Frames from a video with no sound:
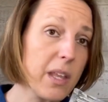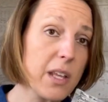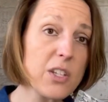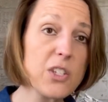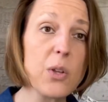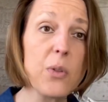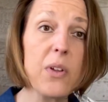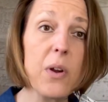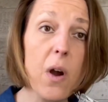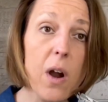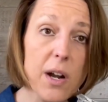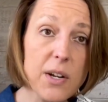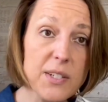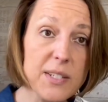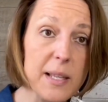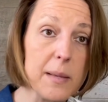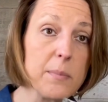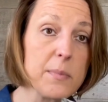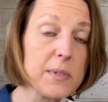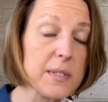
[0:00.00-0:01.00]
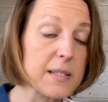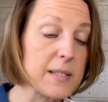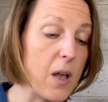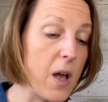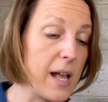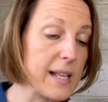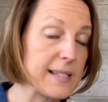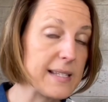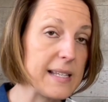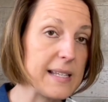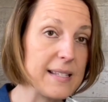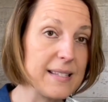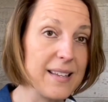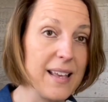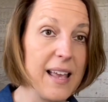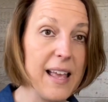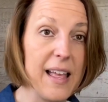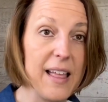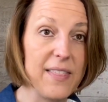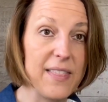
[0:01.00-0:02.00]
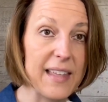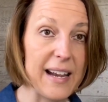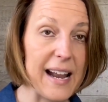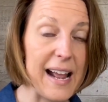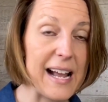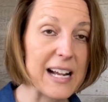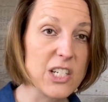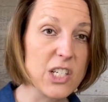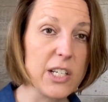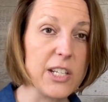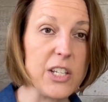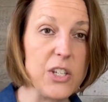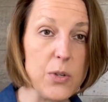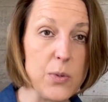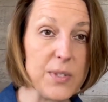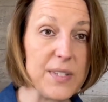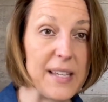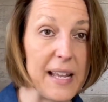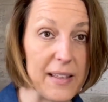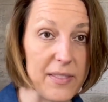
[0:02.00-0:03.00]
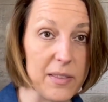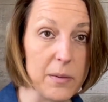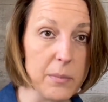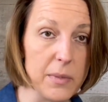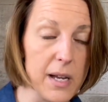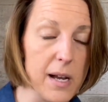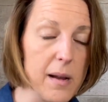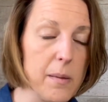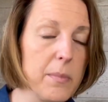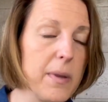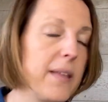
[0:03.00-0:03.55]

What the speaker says: So there are some sauces that I actually use xanthan gum,